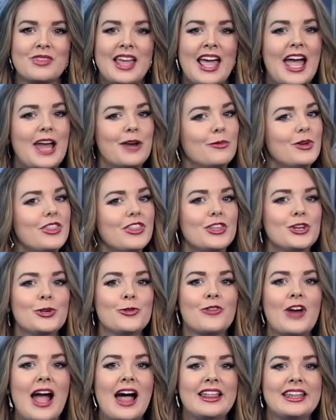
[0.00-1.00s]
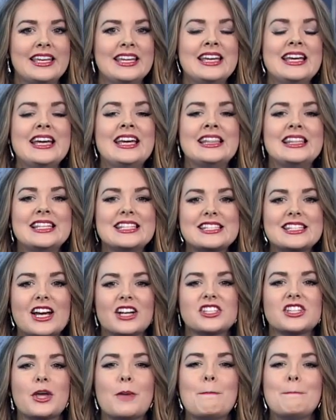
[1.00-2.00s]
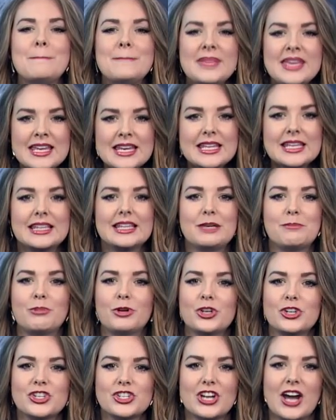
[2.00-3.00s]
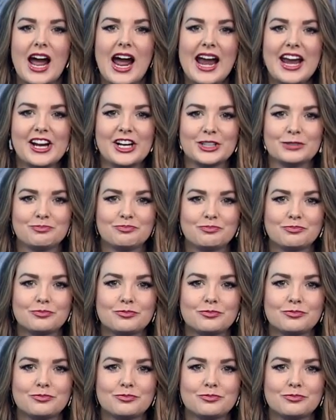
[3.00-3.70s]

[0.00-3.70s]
And with the new rally, these stocks immediately pushed higher.